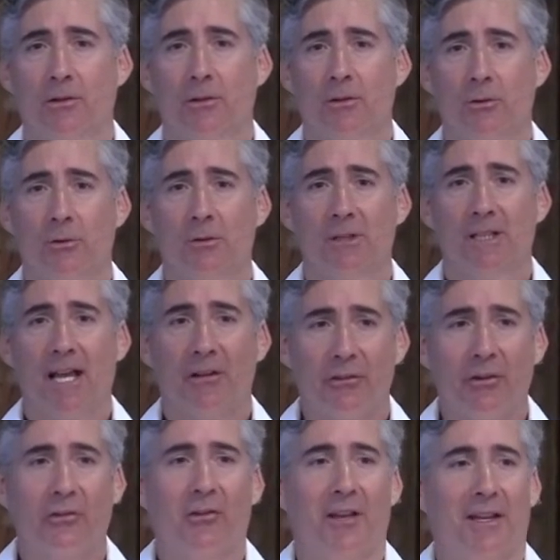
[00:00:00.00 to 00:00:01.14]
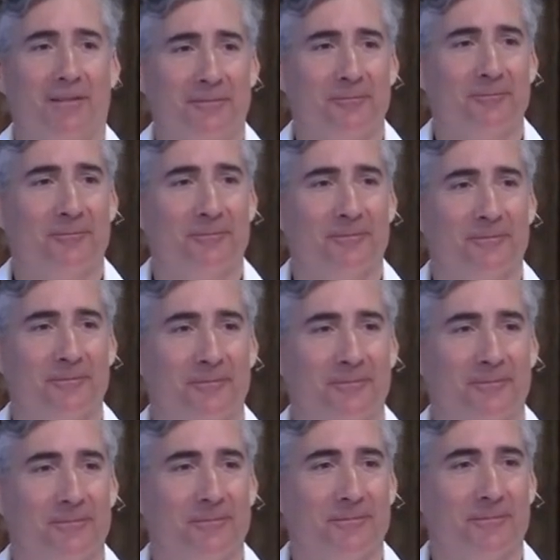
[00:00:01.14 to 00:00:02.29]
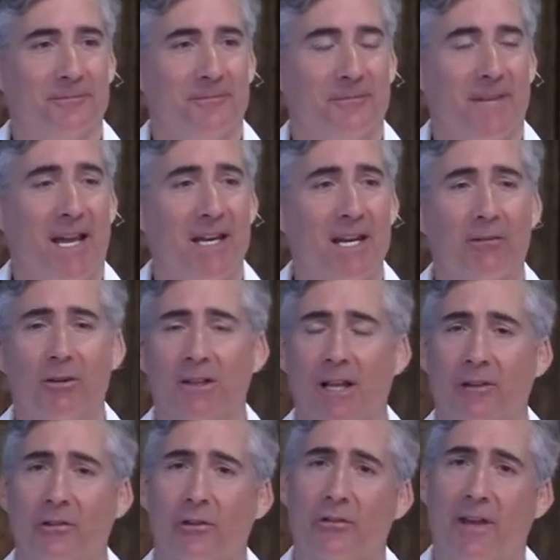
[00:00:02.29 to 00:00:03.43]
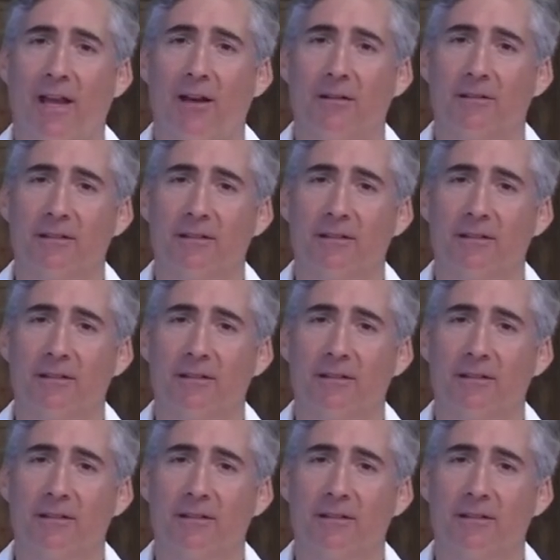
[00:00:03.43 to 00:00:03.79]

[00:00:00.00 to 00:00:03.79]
who lets us in and never lets us down.